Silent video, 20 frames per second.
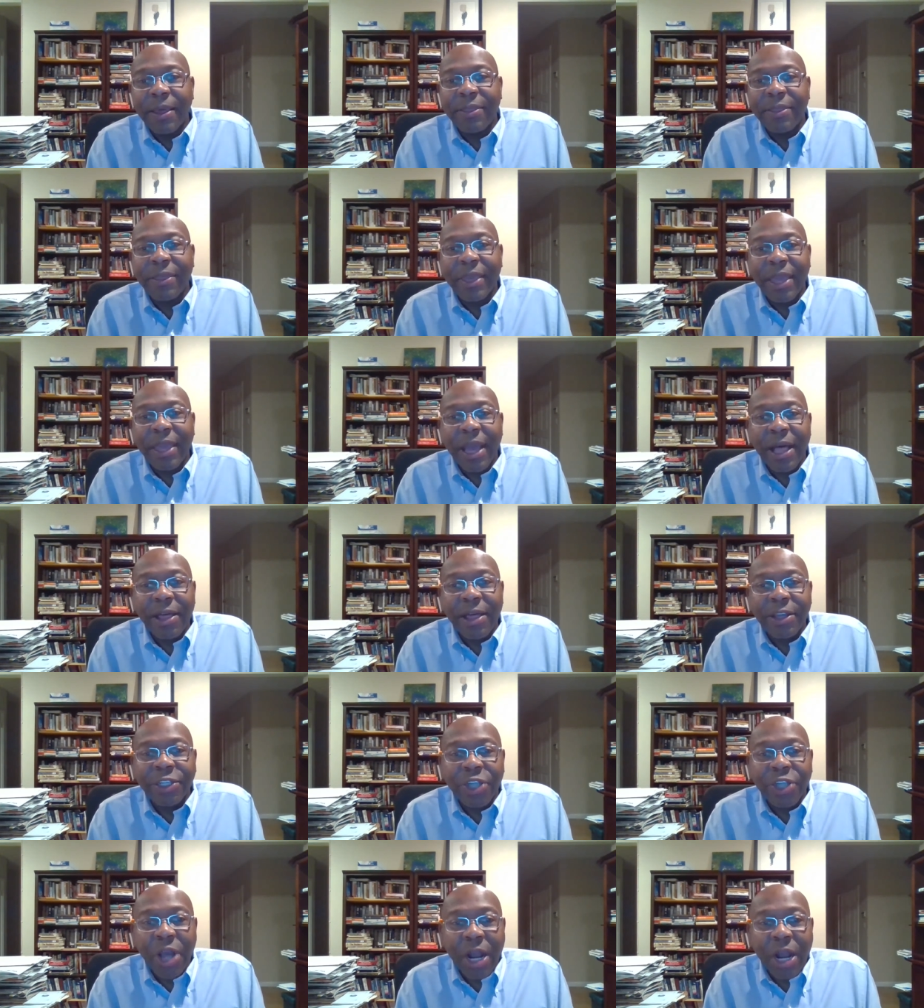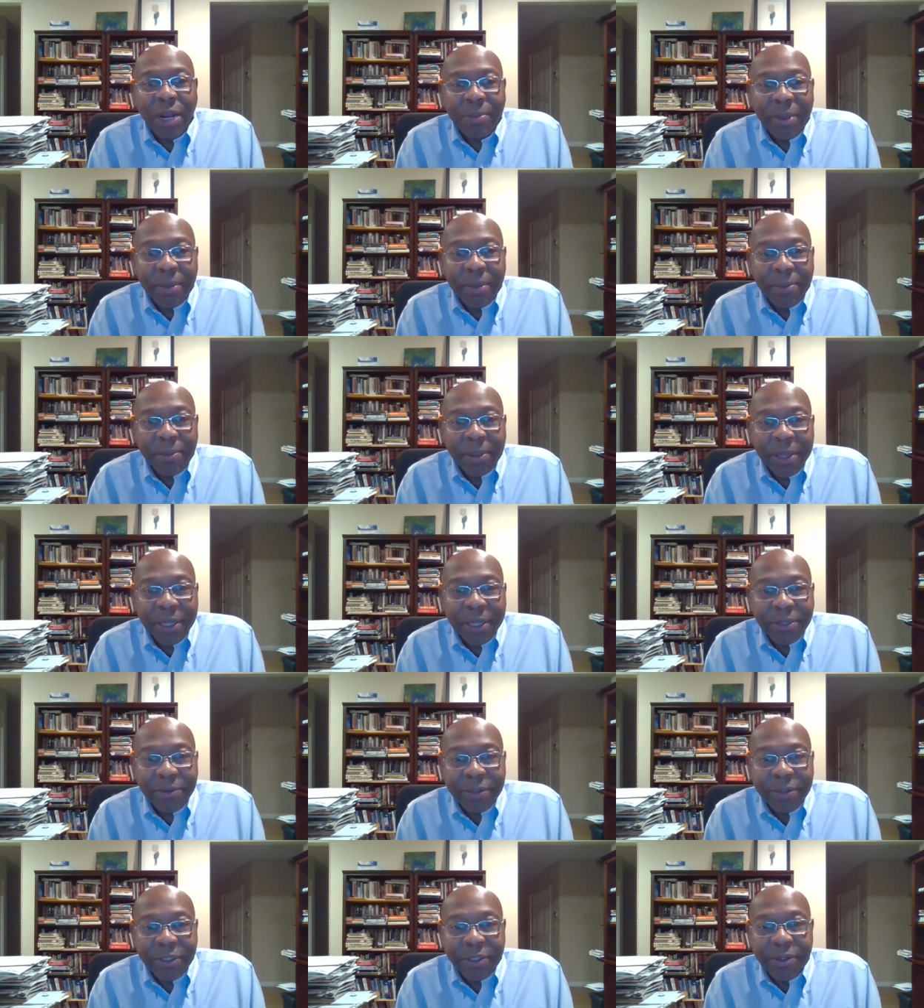I think college ought to be a
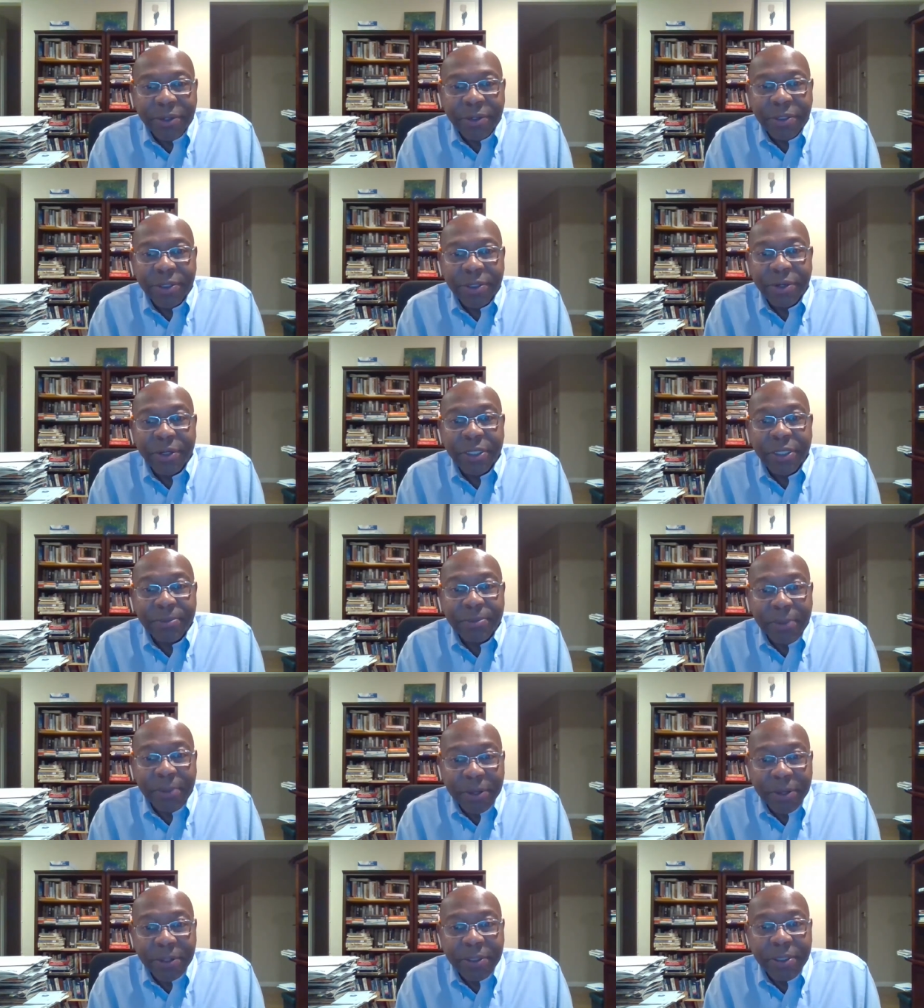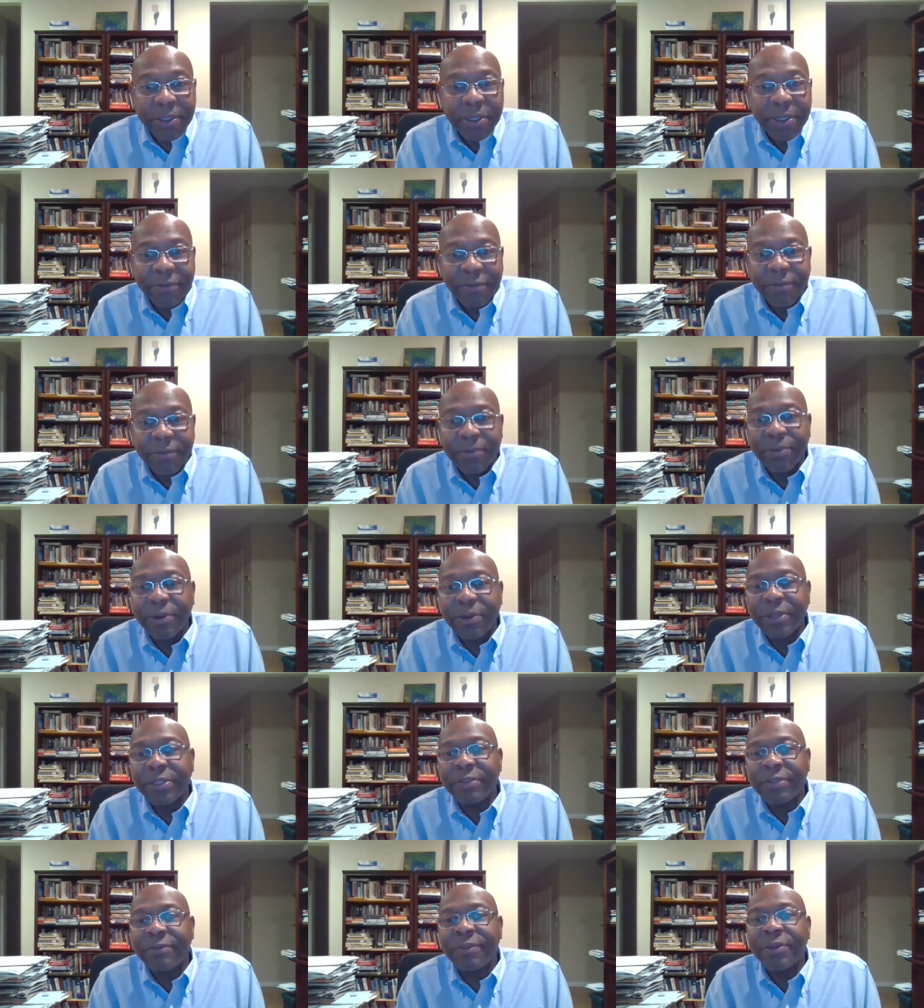place where students are exposed to different
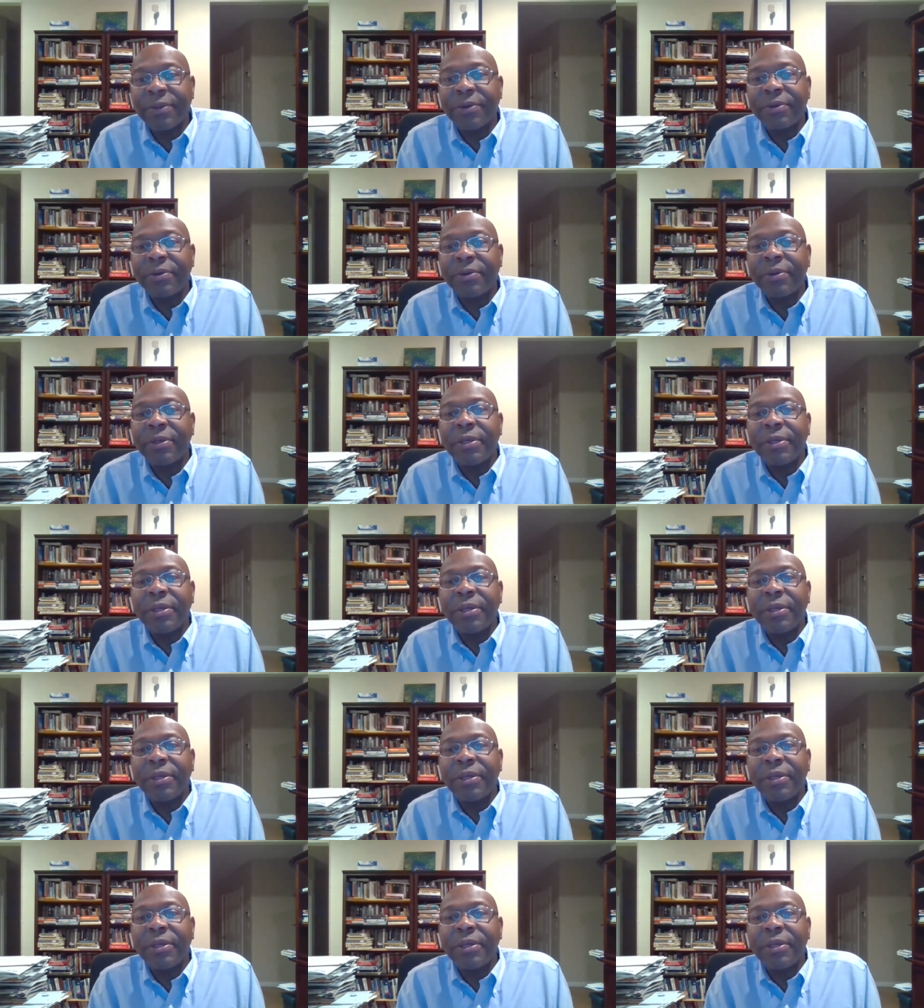points of view,